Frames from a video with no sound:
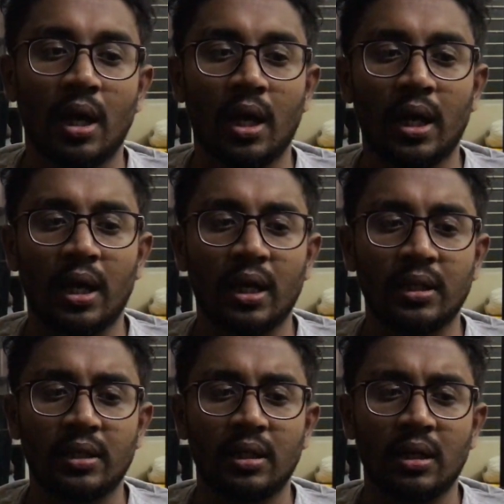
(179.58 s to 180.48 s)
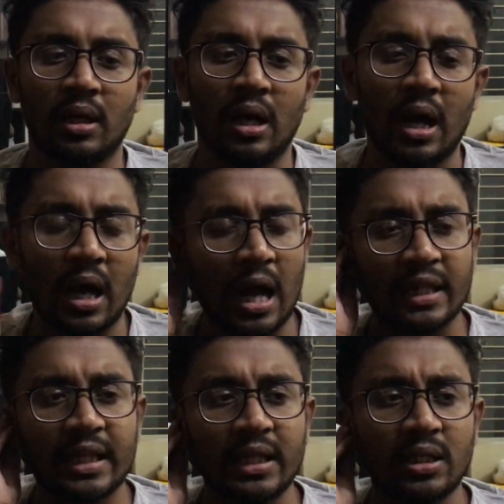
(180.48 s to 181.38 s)
And I
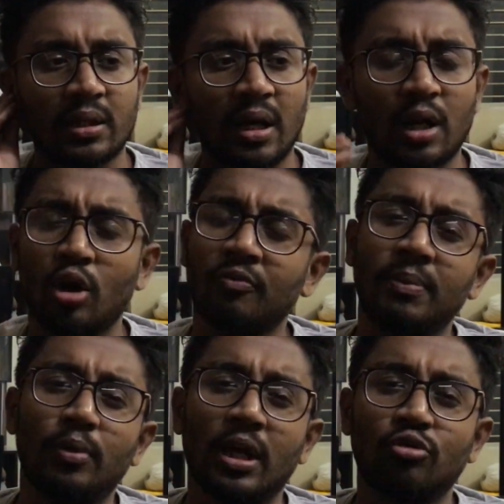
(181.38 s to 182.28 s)
think a lot of people